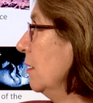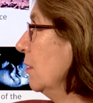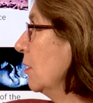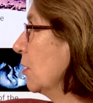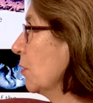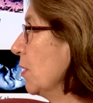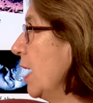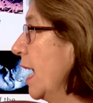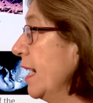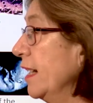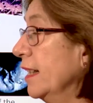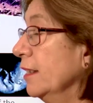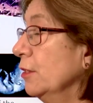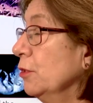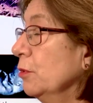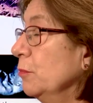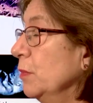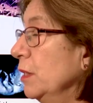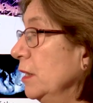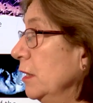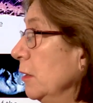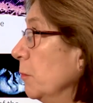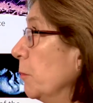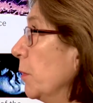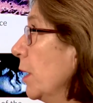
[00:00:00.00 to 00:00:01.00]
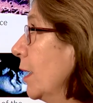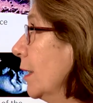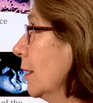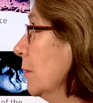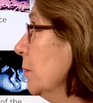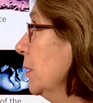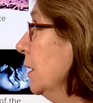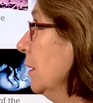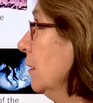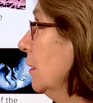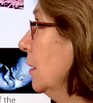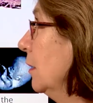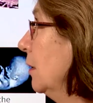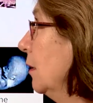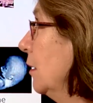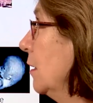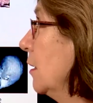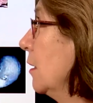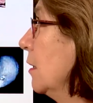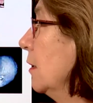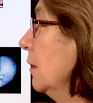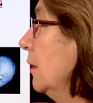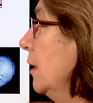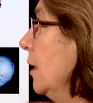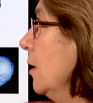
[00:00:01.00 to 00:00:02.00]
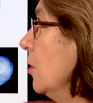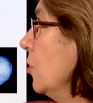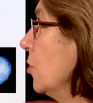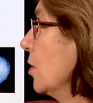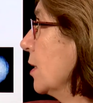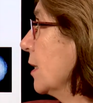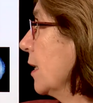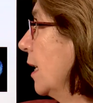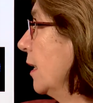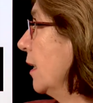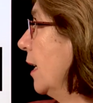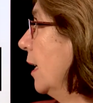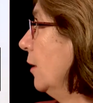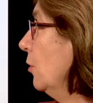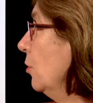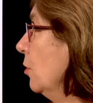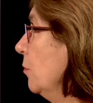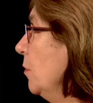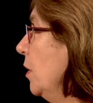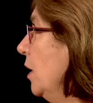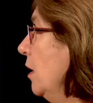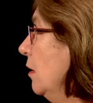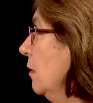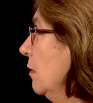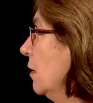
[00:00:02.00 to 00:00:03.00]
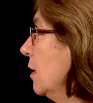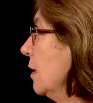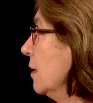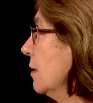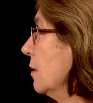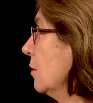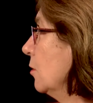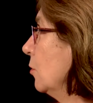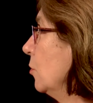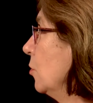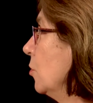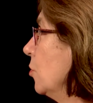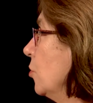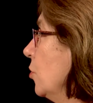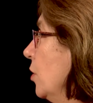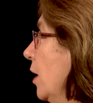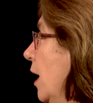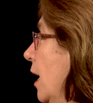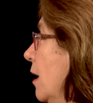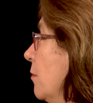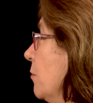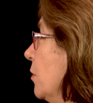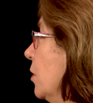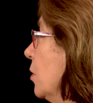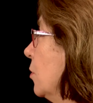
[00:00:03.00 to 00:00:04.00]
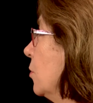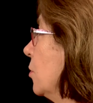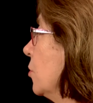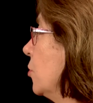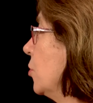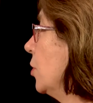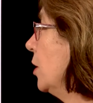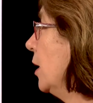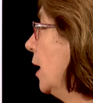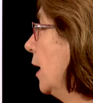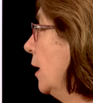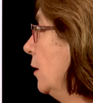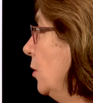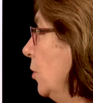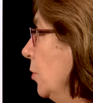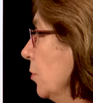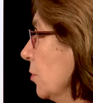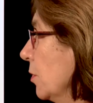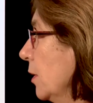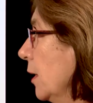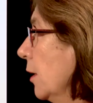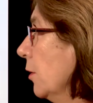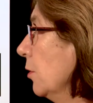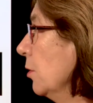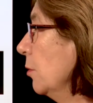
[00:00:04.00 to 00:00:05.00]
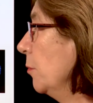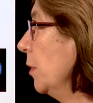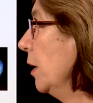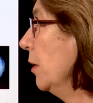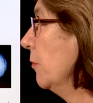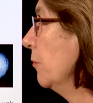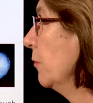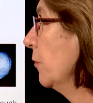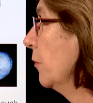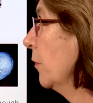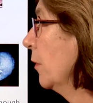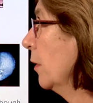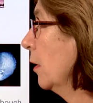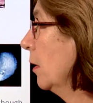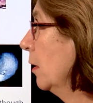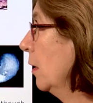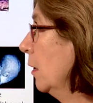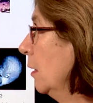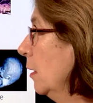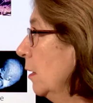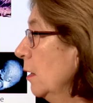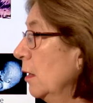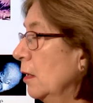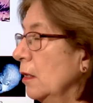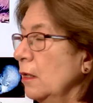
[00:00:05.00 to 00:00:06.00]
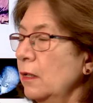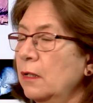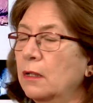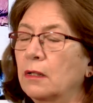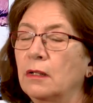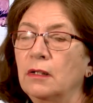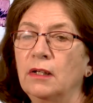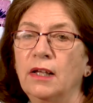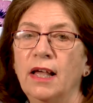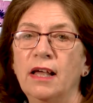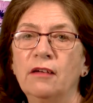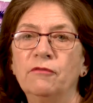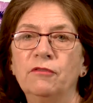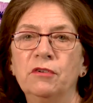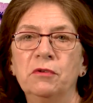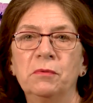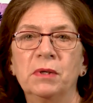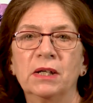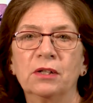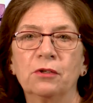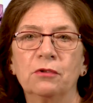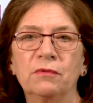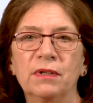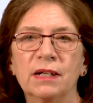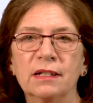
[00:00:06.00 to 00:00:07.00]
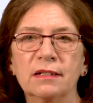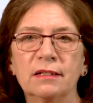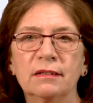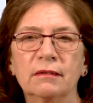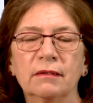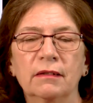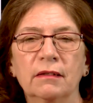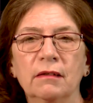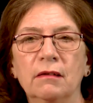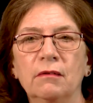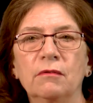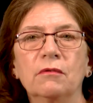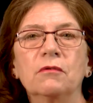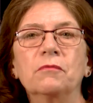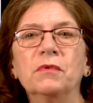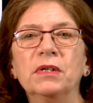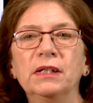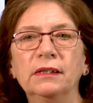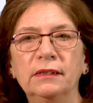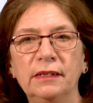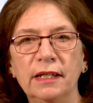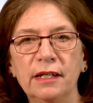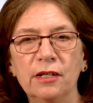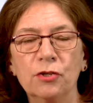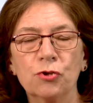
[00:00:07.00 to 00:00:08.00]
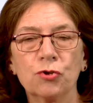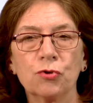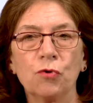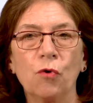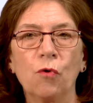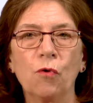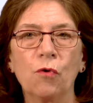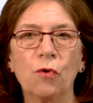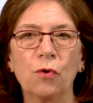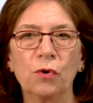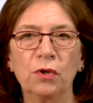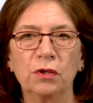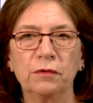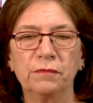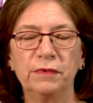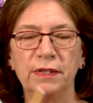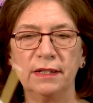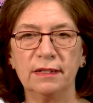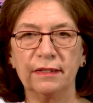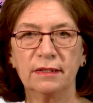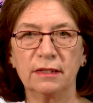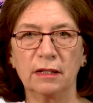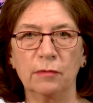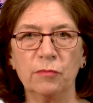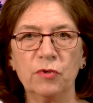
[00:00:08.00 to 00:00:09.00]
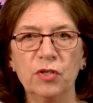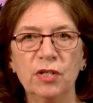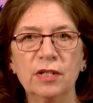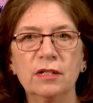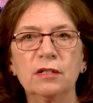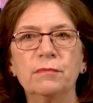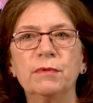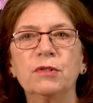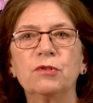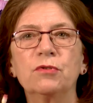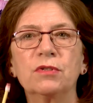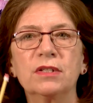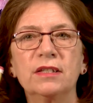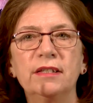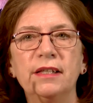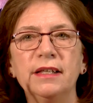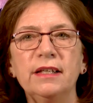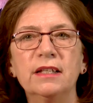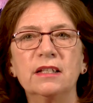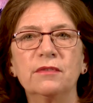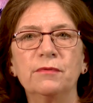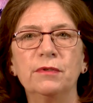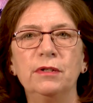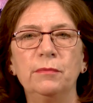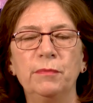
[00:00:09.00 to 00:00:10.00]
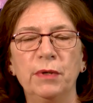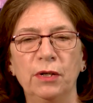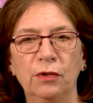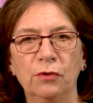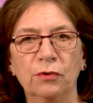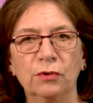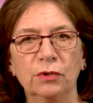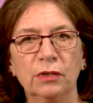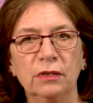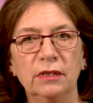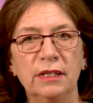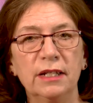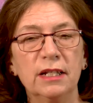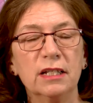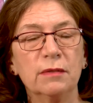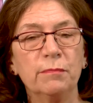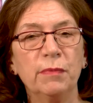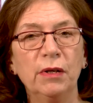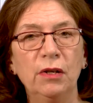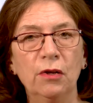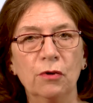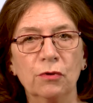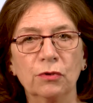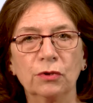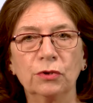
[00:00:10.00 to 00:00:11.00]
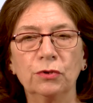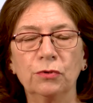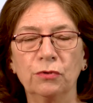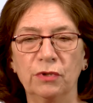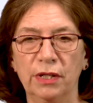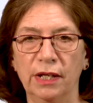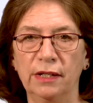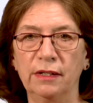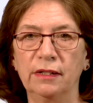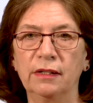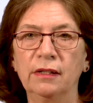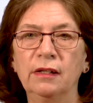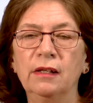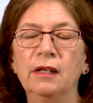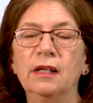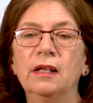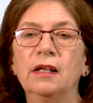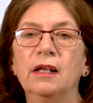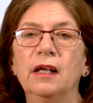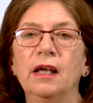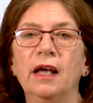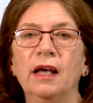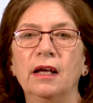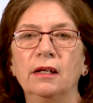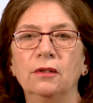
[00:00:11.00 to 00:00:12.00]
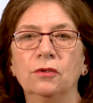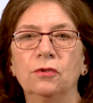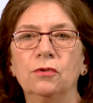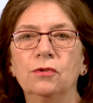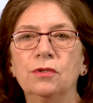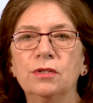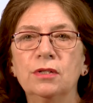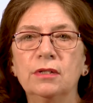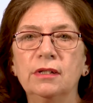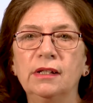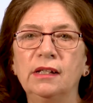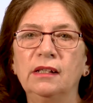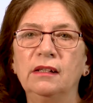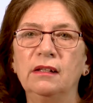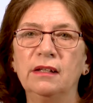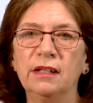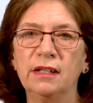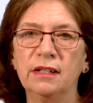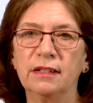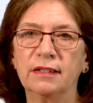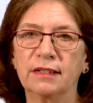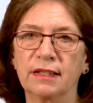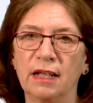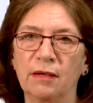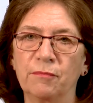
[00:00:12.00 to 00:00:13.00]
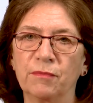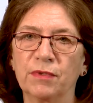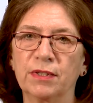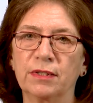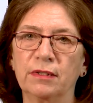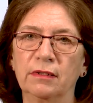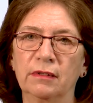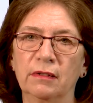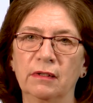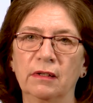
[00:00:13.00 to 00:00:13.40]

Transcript: or anatomy department teaches anatomy, histology, embryology, and neuroanatomy. Every one of us will teach all of these subjects because these belong together. And also in the exams,